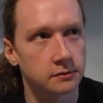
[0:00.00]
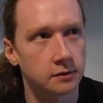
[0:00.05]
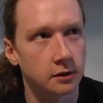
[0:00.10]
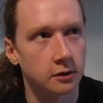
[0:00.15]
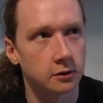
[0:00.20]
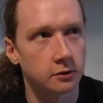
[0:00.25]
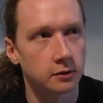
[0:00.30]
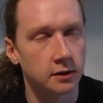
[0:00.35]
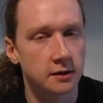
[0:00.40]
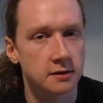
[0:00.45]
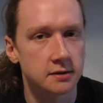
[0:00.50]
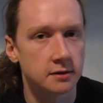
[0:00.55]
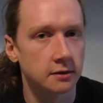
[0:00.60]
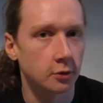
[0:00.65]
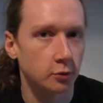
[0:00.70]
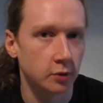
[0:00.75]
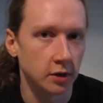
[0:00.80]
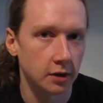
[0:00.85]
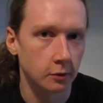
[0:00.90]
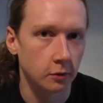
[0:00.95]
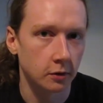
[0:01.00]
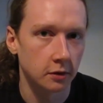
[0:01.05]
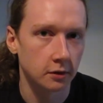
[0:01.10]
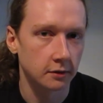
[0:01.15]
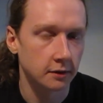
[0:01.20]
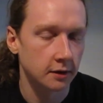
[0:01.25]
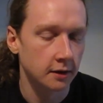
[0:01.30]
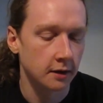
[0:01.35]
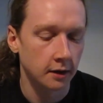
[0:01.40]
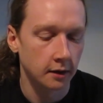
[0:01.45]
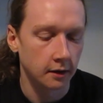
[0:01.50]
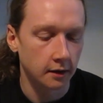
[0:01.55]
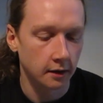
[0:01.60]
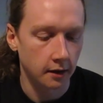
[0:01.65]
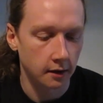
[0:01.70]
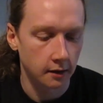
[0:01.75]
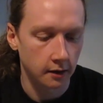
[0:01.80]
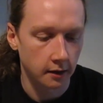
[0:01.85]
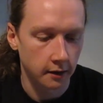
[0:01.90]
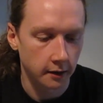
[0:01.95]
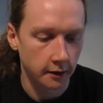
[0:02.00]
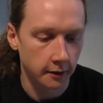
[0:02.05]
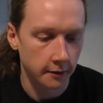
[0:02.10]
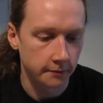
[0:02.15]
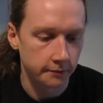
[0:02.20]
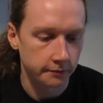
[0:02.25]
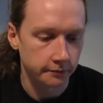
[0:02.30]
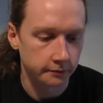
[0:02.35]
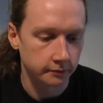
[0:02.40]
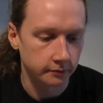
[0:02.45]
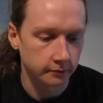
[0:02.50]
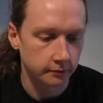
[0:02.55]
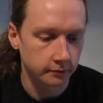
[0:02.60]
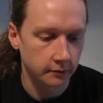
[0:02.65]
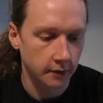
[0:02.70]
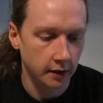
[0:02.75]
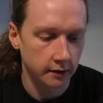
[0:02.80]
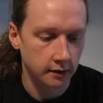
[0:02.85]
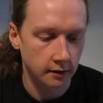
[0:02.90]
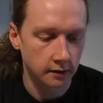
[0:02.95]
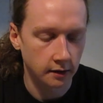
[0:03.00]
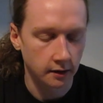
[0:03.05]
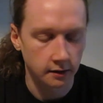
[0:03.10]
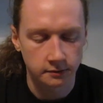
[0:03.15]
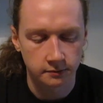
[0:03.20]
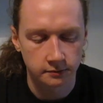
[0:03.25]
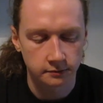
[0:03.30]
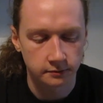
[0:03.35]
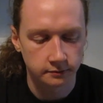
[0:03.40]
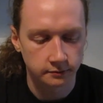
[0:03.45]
No, he's in the real world. Yeah,